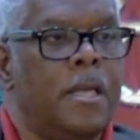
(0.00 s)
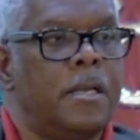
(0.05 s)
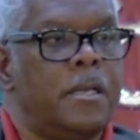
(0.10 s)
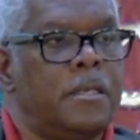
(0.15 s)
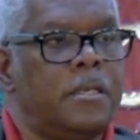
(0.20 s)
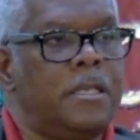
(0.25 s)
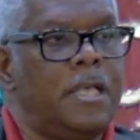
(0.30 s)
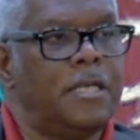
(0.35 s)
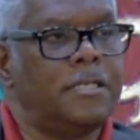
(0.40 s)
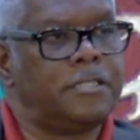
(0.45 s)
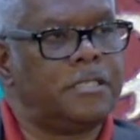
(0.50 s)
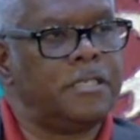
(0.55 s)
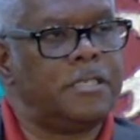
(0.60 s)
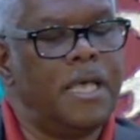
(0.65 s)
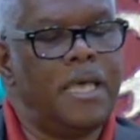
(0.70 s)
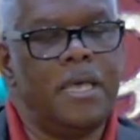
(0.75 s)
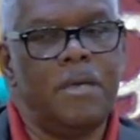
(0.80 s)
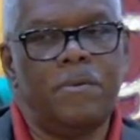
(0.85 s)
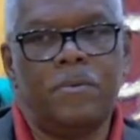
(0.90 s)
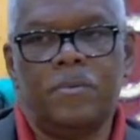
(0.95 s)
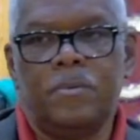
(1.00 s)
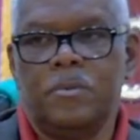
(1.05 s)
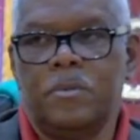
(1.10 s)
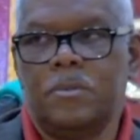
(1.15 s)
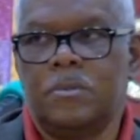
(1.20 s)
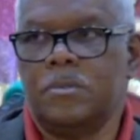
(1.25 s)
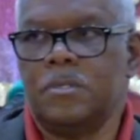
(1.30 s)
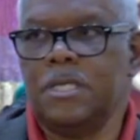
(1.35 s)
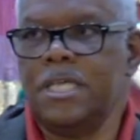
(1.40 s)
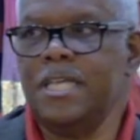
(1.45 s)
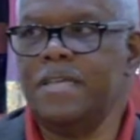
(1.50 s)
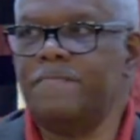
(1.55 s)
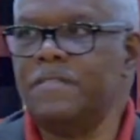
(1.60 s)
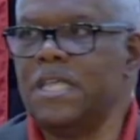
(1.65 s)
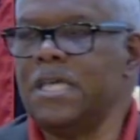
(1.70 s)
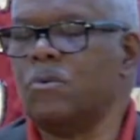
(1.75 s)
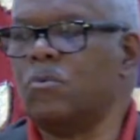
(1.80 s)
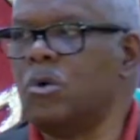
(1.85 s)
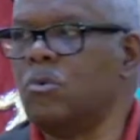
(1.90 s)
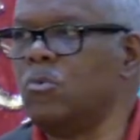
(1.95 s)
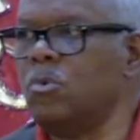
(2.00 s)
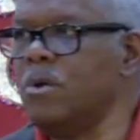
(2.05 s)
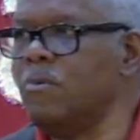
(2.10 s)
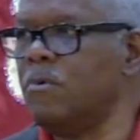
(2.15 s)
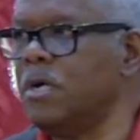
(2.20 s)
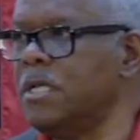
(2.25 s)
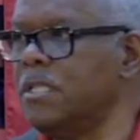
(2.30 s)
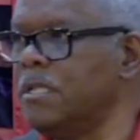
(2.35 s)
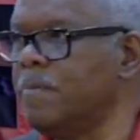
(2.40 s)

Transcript: yesterday evening when we were in the